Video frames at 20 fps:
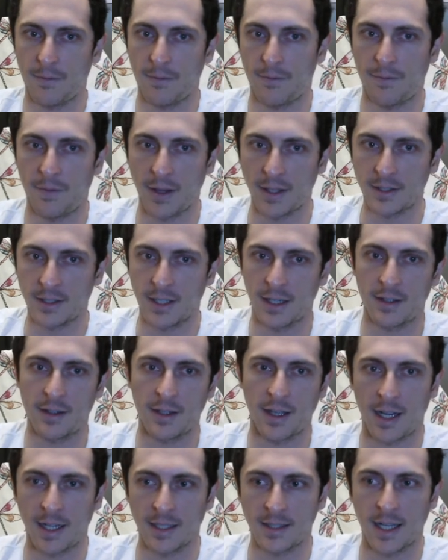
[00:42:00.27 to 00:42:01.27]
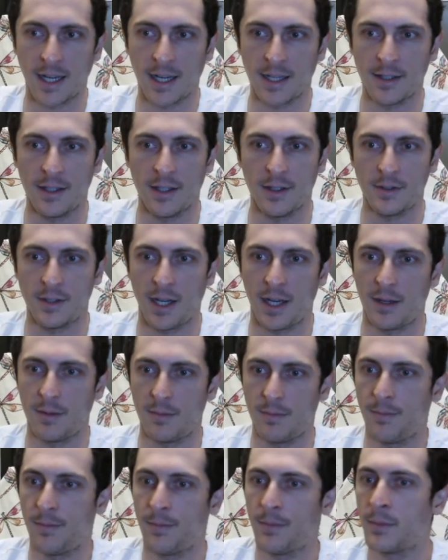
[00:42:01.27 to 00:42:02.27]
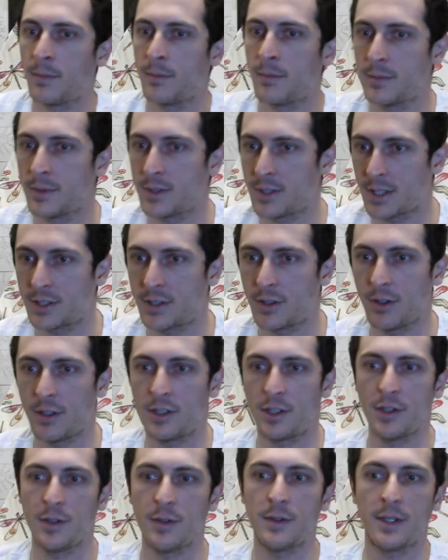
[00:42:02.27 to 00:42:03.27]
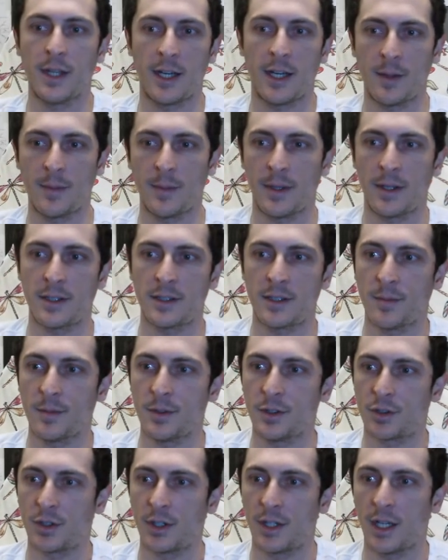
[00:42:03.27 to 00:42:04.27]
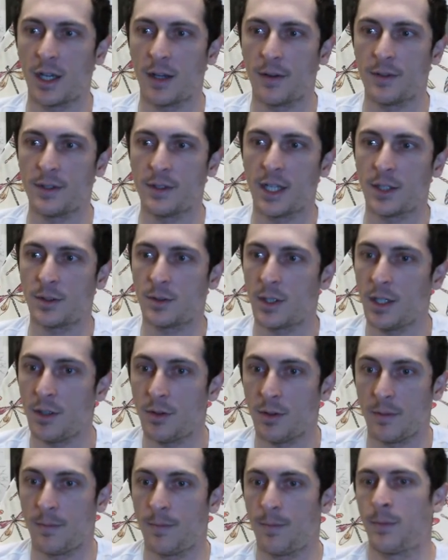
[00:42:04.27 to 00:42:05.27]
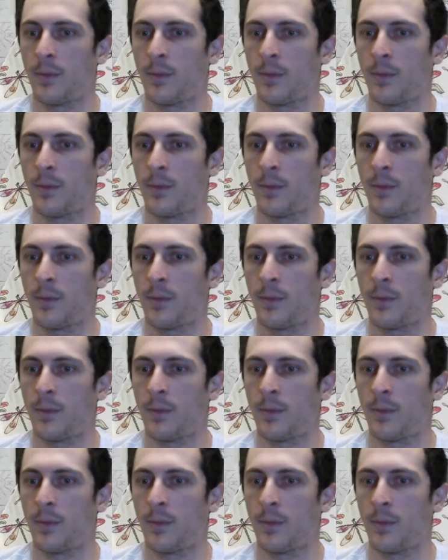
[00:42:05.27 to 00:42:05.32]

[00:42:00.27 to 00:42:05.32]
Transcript: phasic, the high tide and low tide. 632, dynamic symmetry of the tetrahedron.